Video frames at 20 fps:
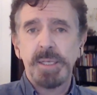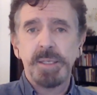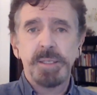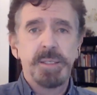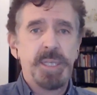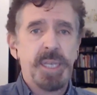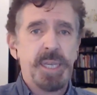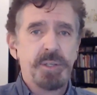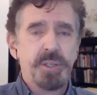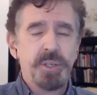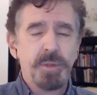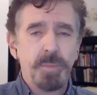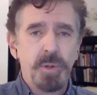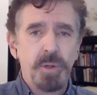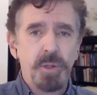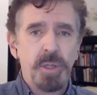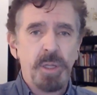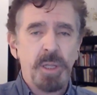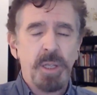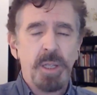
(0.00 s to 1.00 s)

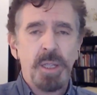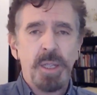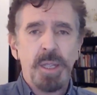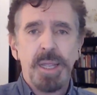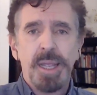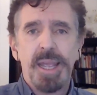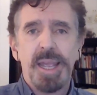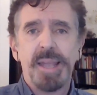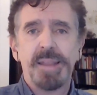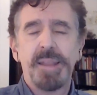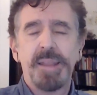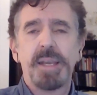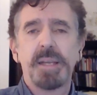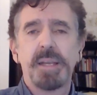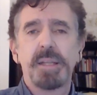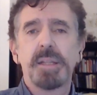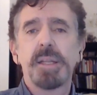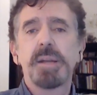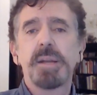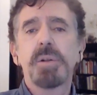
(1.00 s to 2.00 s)
teachable, and that
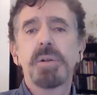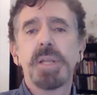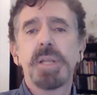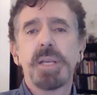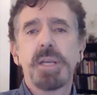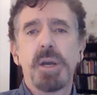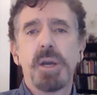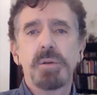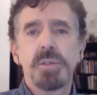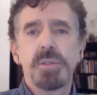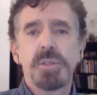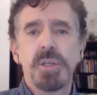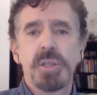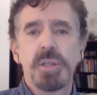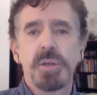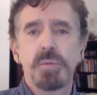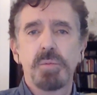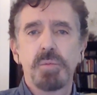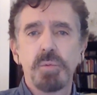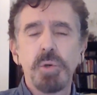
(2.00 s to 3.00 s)
it literally goes to
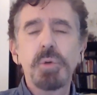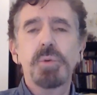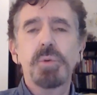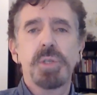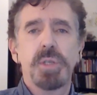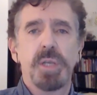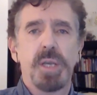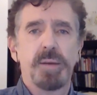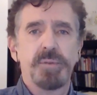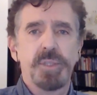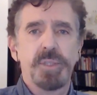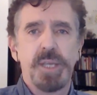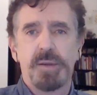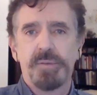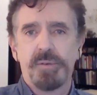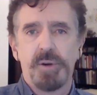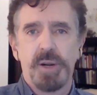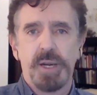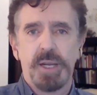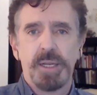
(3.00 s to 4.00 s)
the root of
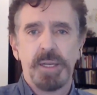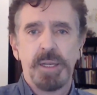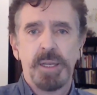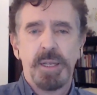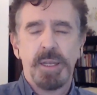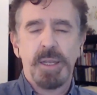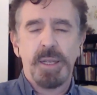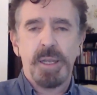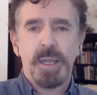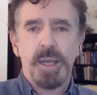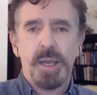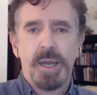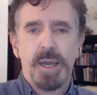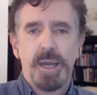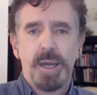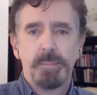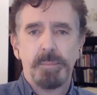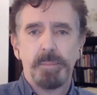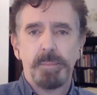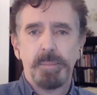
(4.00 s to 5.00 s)
suffering.
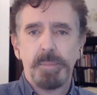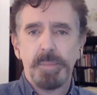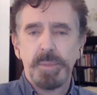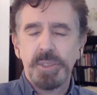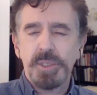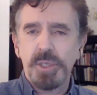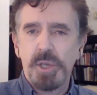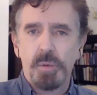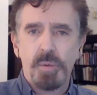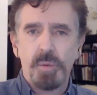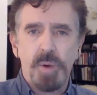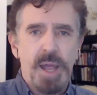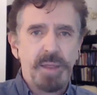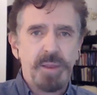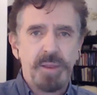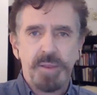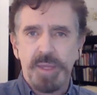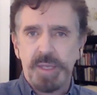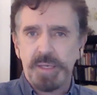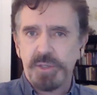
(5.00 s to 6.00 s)
So
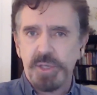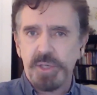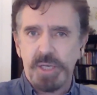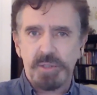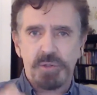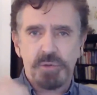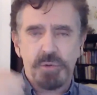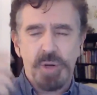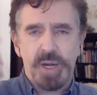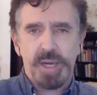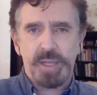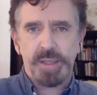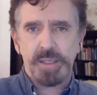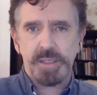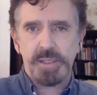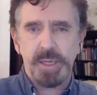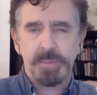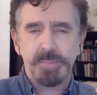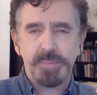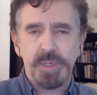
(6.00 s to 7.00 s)
rather than just treating the
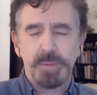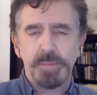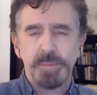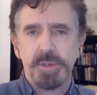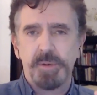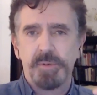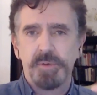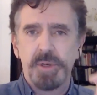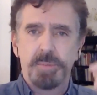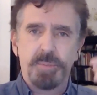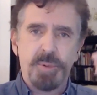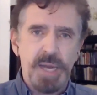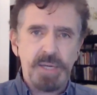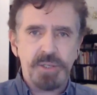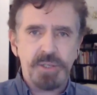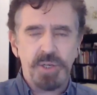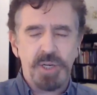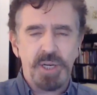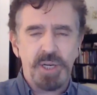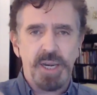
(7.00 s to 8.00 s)
symptoms of
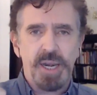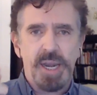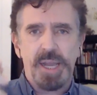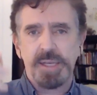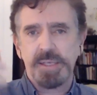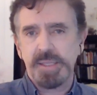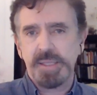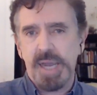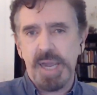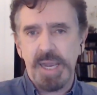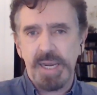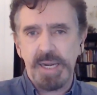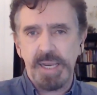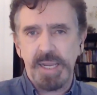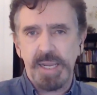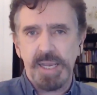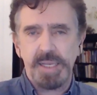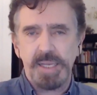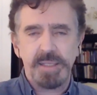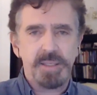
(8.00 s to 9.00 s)
depression and
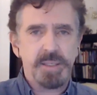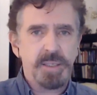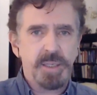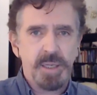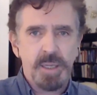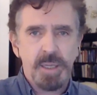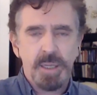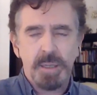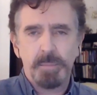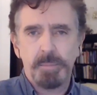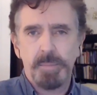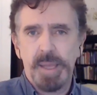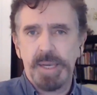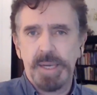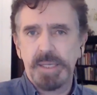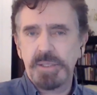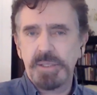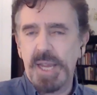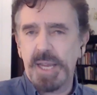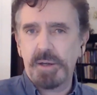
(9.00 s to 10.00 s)
anxiety, as
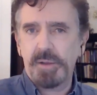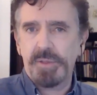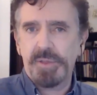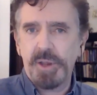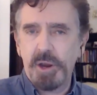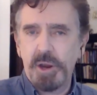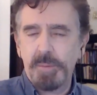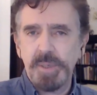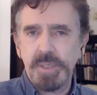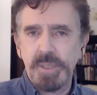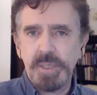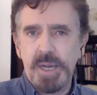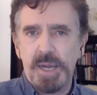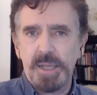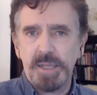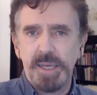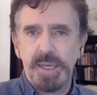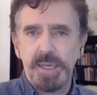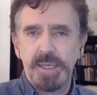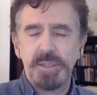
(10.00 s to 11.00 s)
many psychotherapist
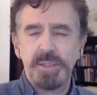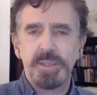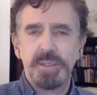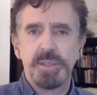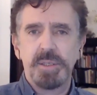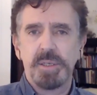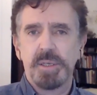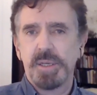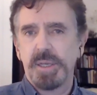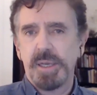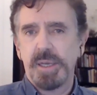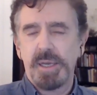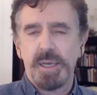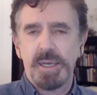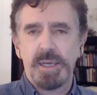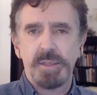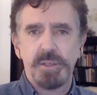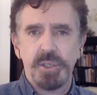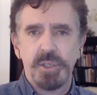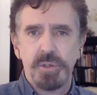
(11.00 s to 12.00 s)
colleagues
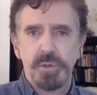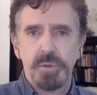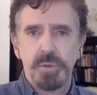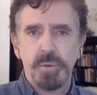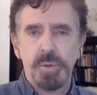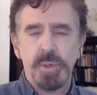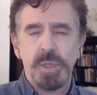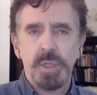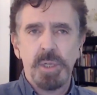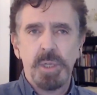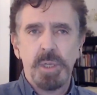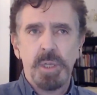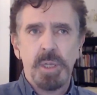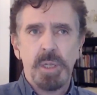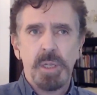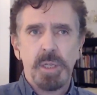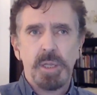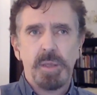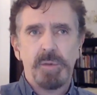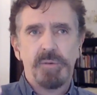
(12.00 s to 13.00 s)
do,
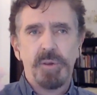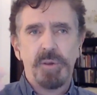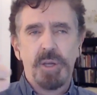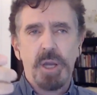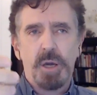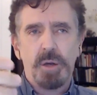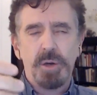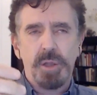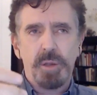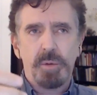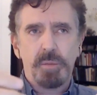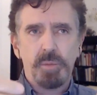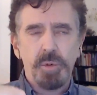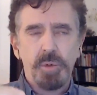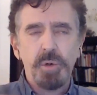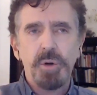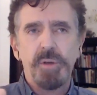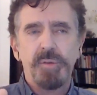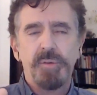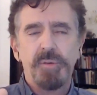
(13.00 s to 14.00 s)
if you go to the root